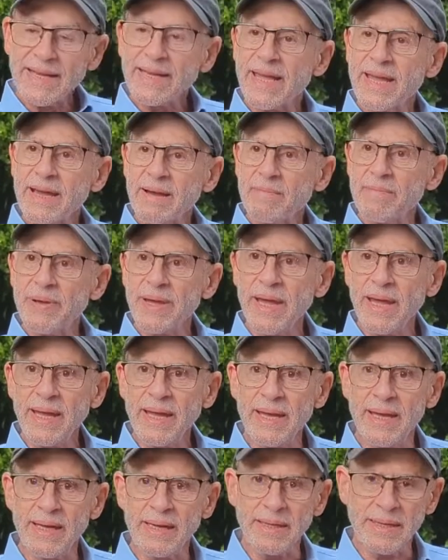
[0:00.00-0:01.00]
My
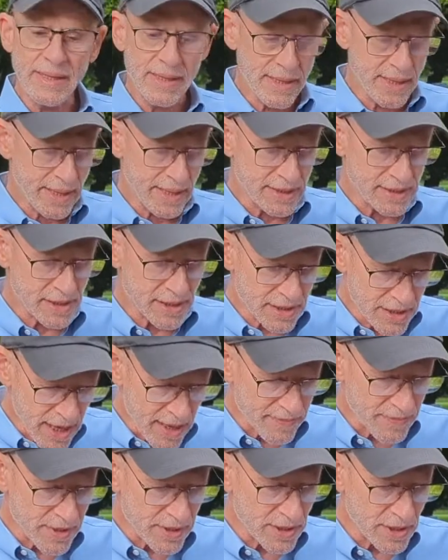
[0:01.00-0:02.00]
campaign
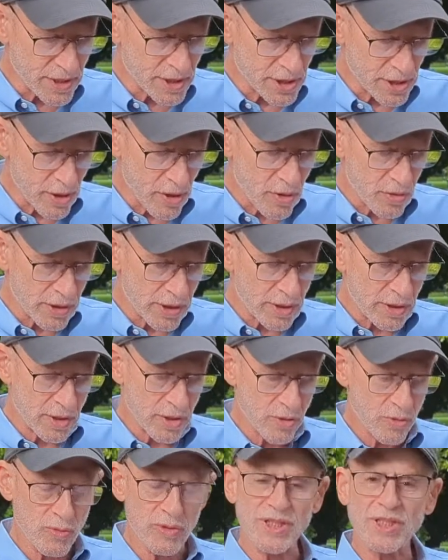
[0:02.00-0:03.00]
has adopted the
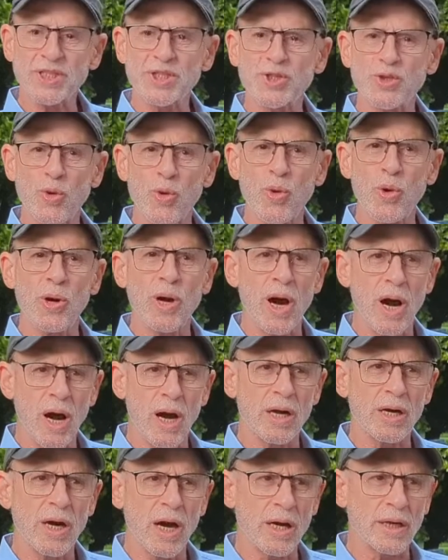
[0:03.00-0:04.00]
slogan,
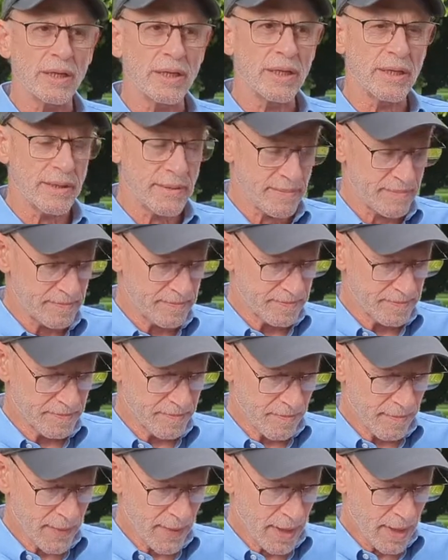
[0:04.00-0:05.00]
Restore Our Garden,
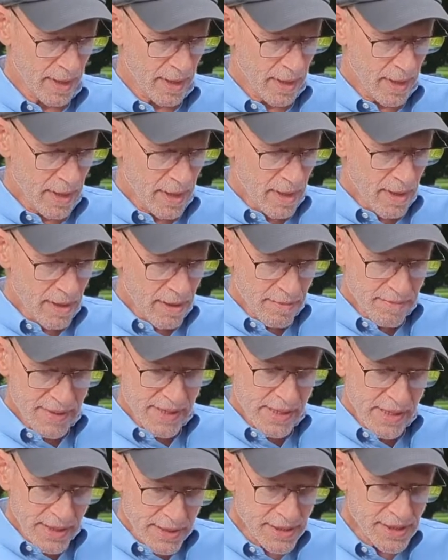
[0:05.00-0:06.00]

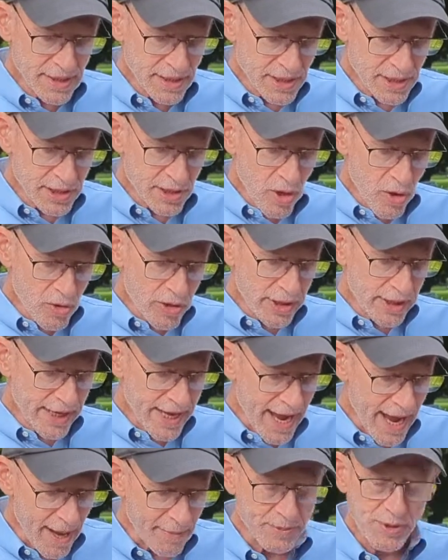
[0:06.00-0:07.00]
because this
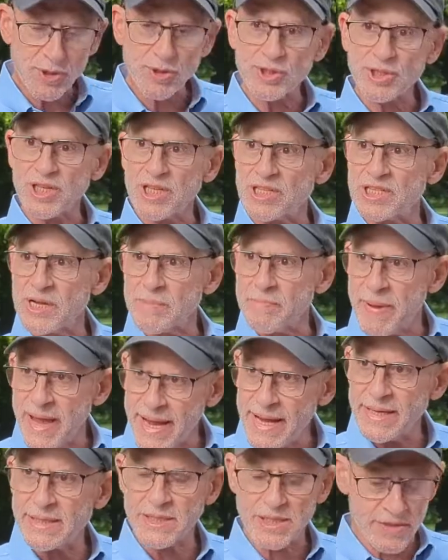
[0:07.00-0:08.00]
slogan captures the
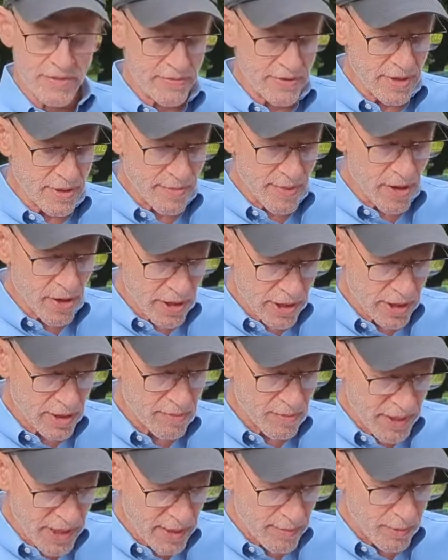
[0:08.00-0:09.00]
demands of the
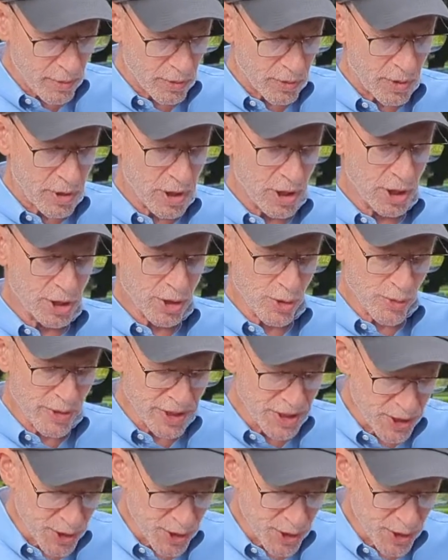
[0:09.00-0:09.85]
American people